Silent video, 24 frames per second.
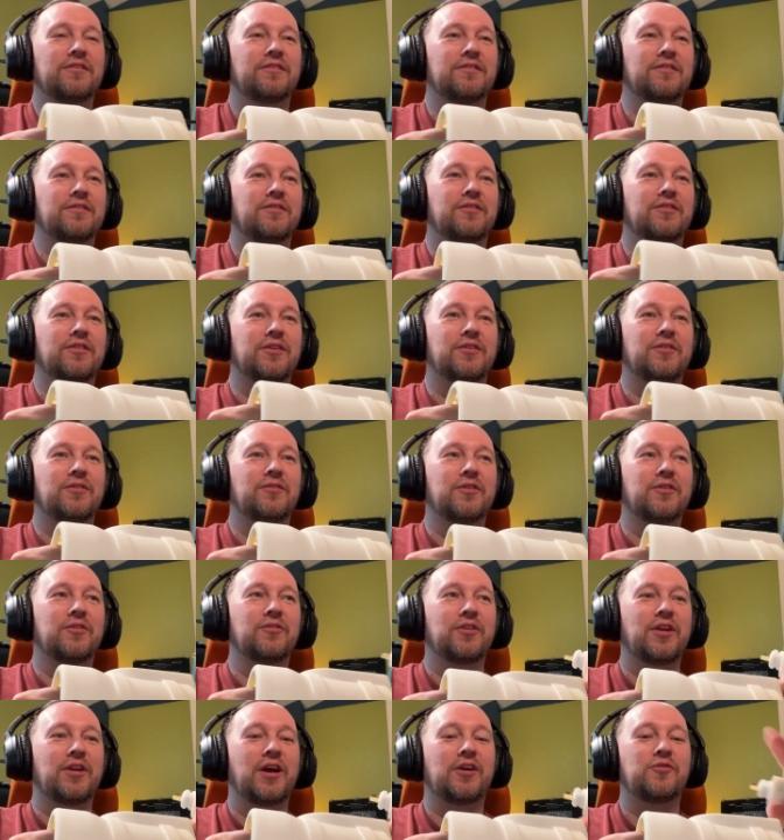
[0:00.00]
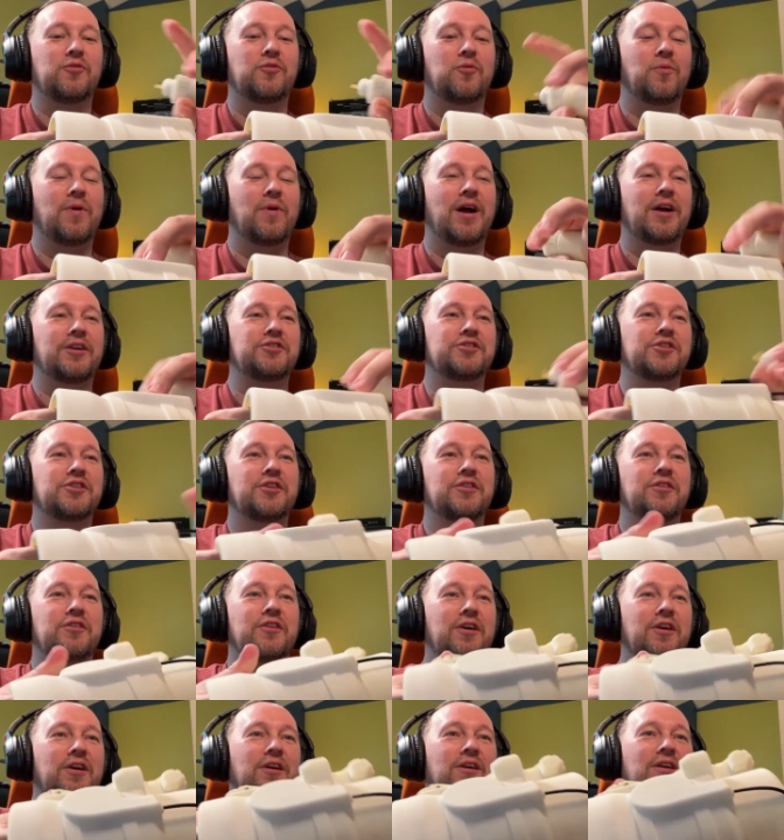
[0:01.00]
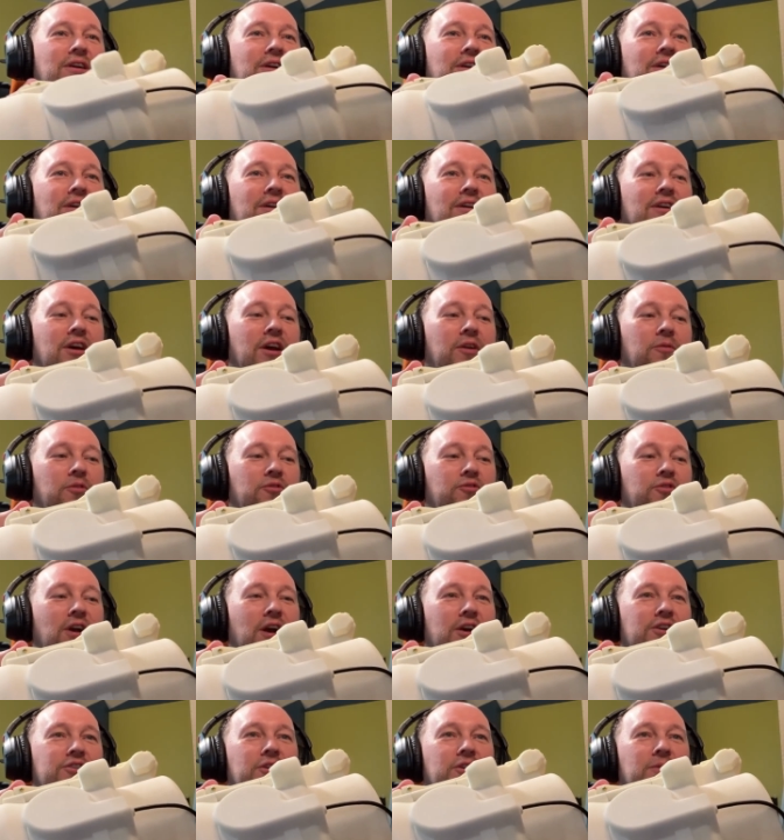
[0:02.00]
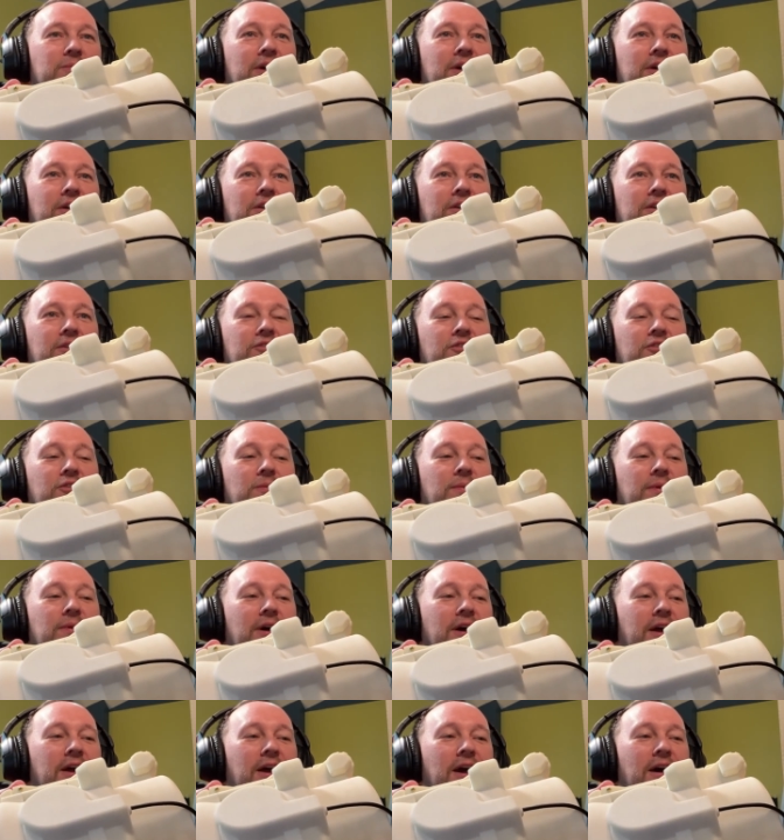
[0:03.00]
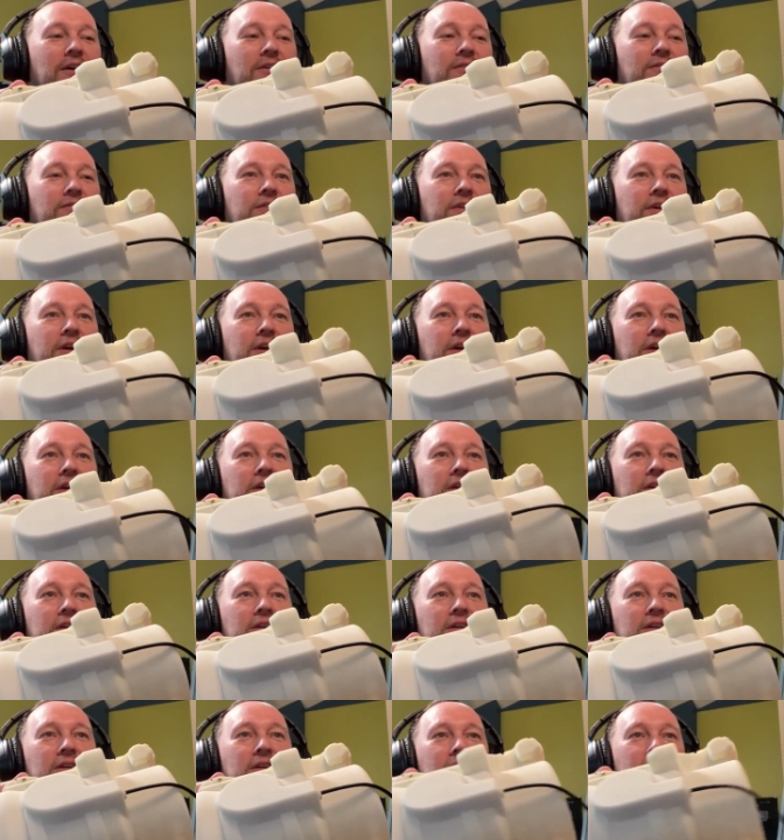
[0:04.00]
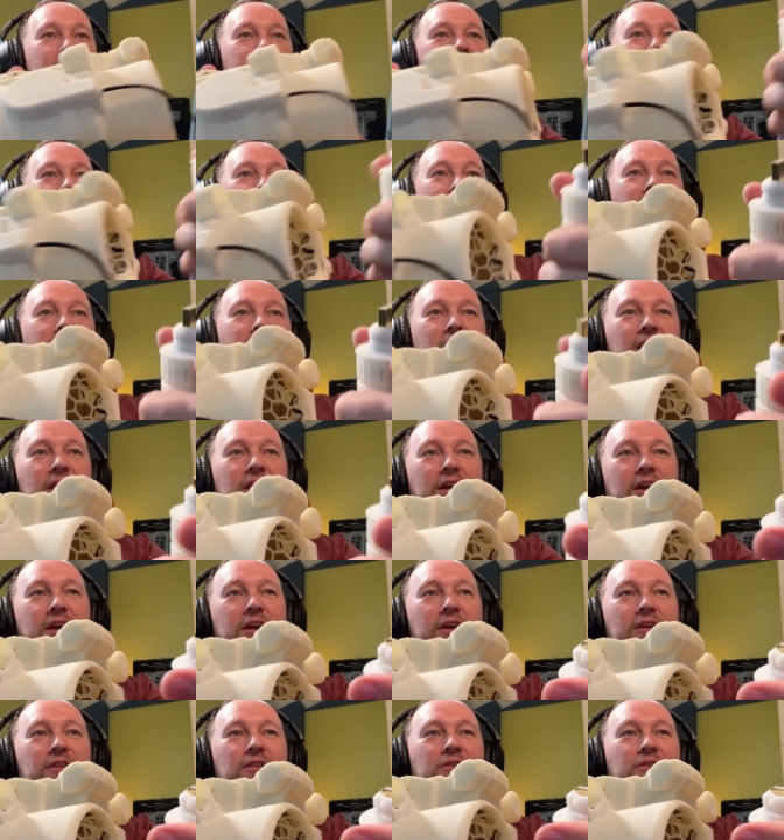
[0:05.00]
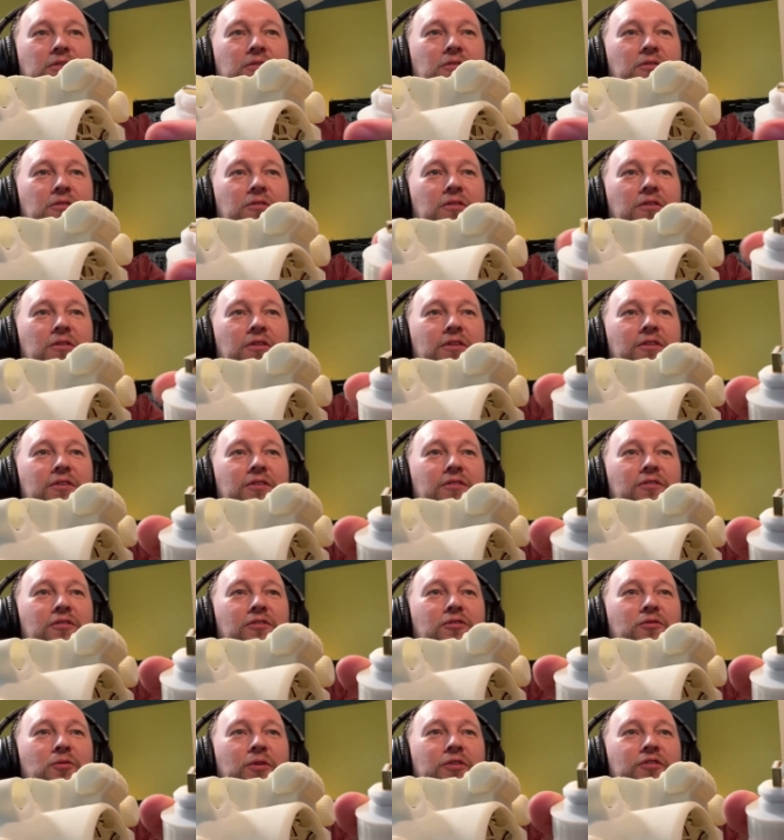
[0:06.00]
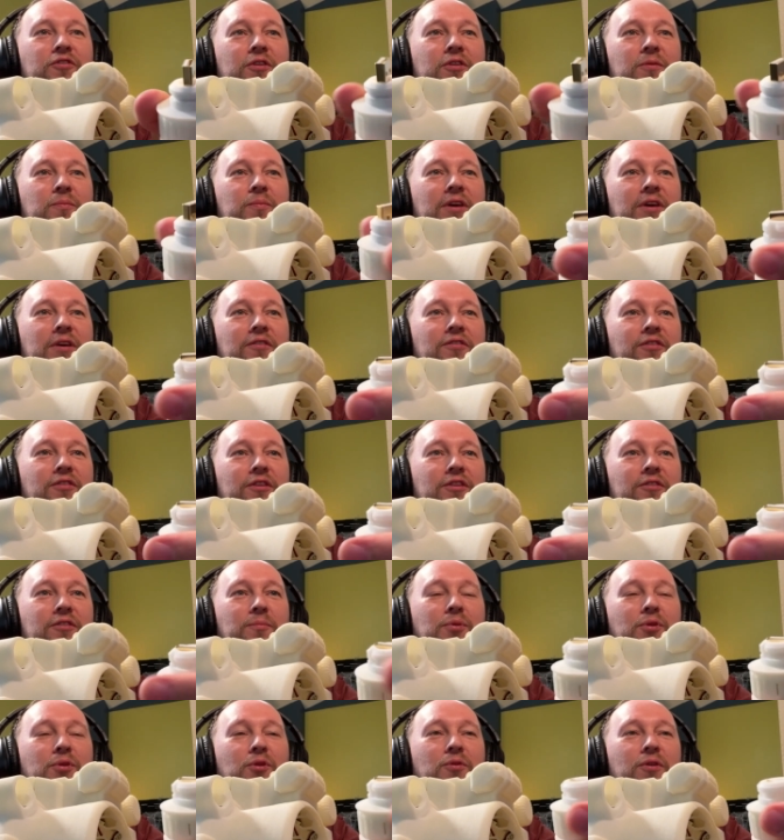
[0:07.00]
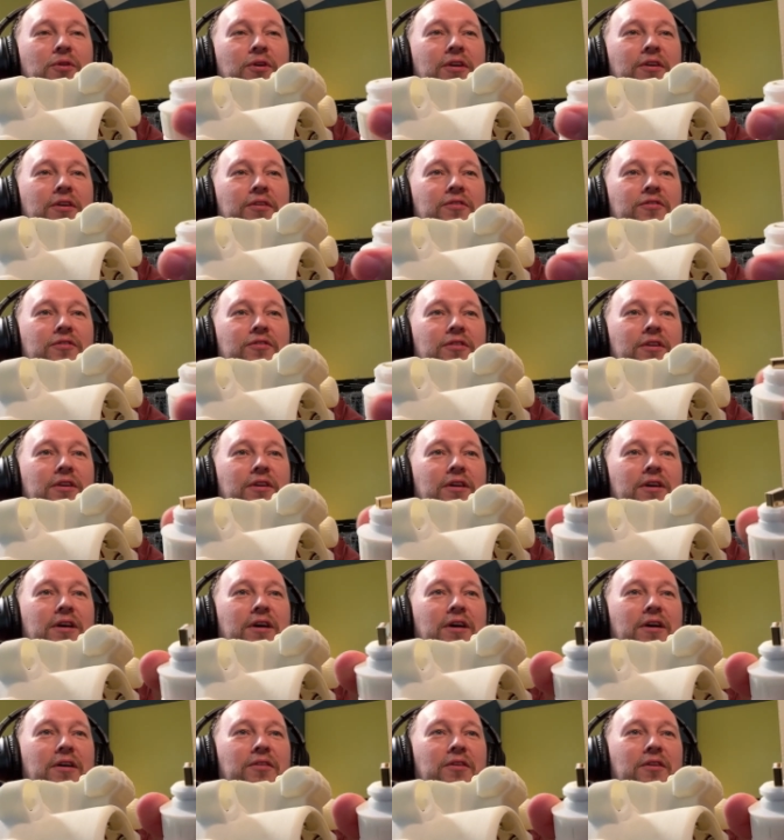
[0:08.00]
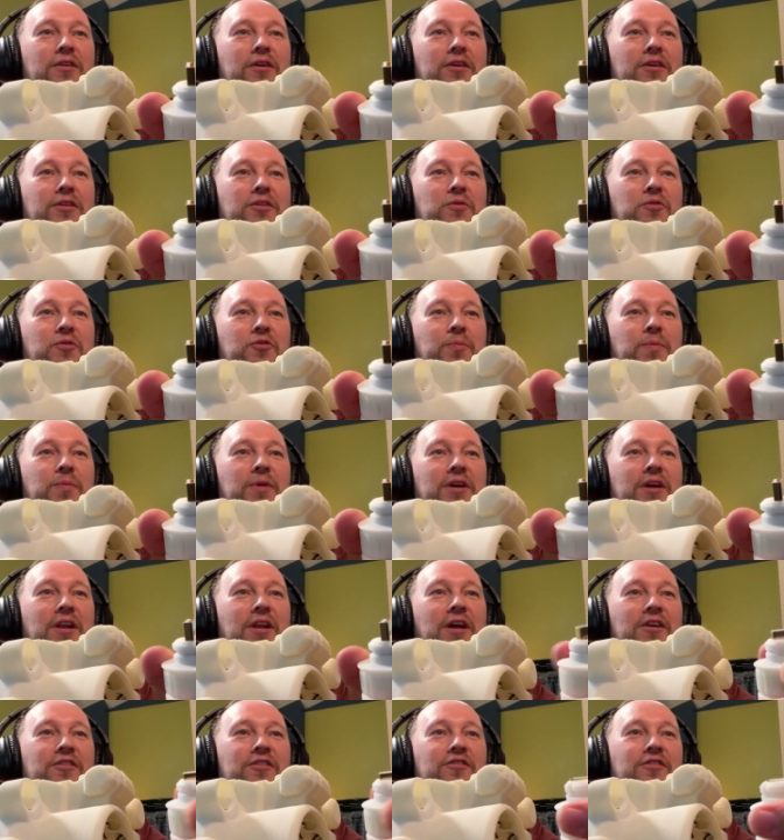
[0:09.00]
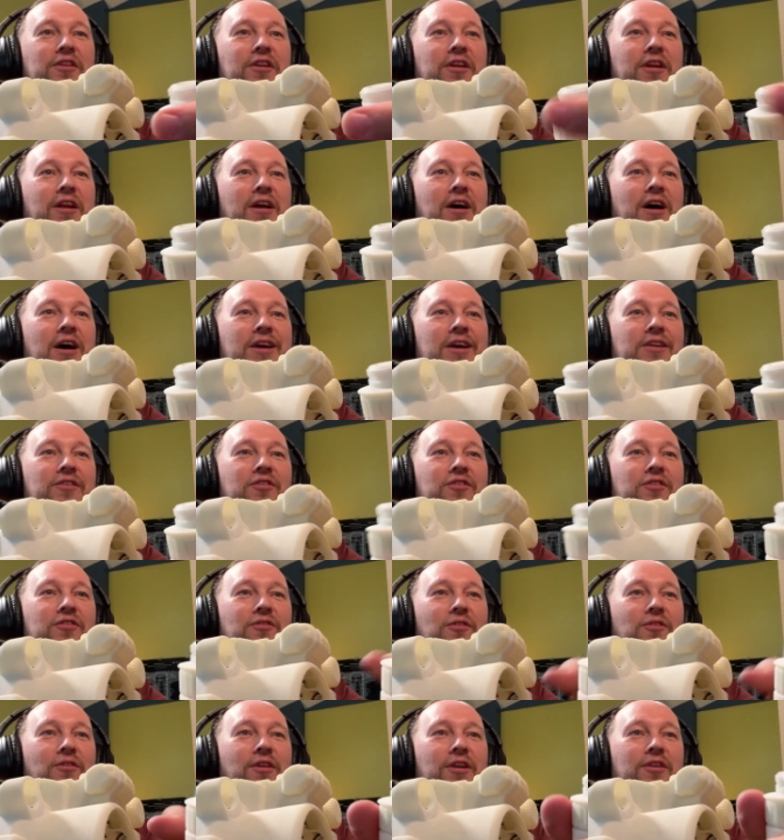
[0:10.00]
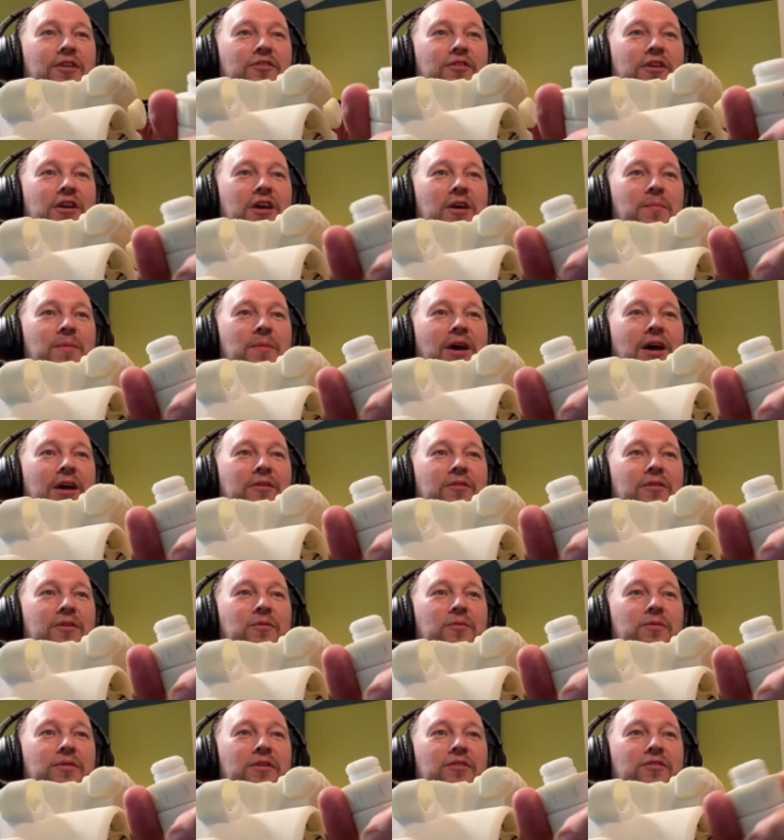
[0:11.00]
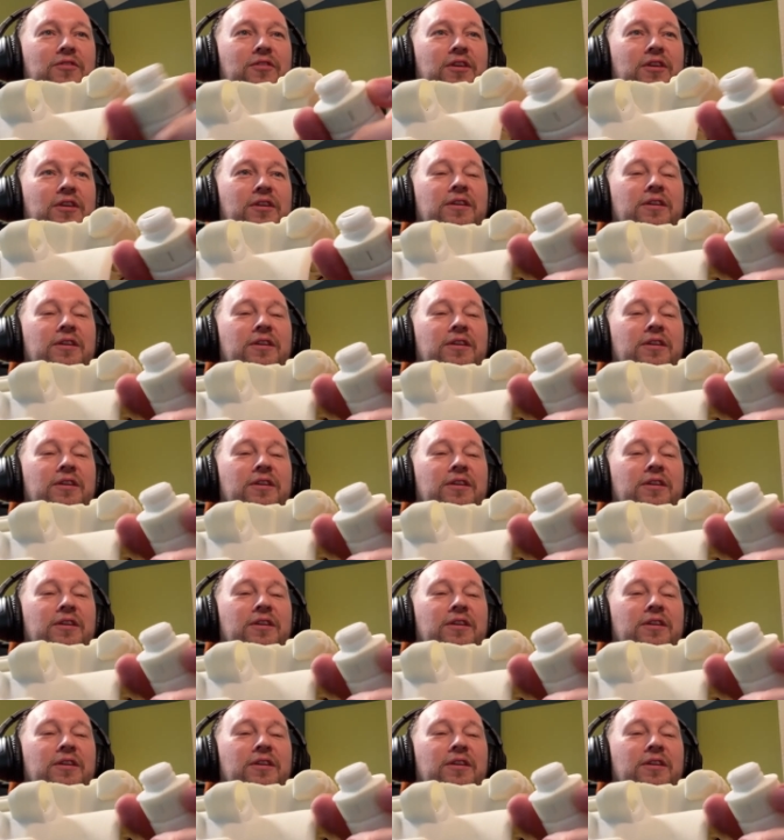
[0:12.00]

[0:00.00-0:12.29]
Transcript: there's an actual ratchet in there and retracting mechanism. I have a helical twisting piece that deploys a USB connection and hides it so that it's game accurate when it's hidden.